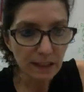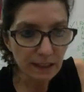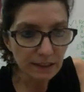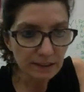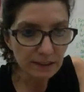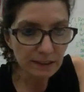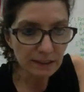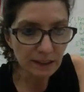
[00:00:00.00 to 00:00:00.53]

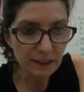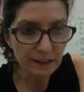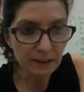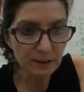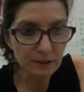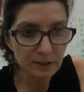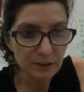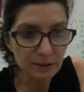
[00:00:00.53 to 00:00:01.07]
and then I
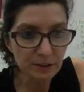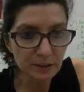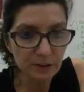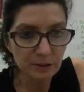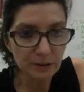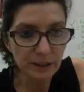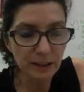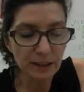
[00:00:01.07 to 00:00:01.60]
go
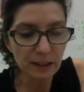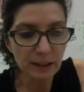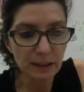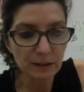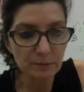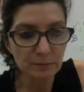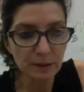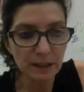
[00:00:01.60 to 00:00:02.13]
to
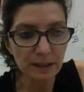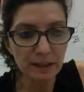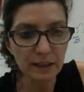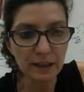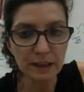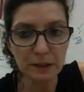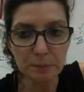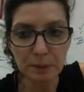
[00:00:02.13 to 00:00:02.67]

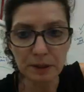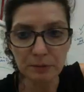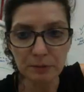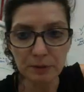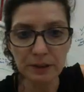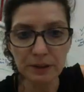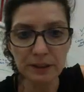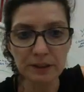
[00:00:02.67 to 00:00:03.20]
independent
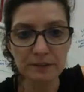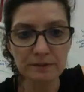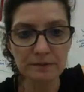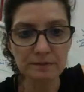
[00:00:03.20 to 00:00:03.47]
work,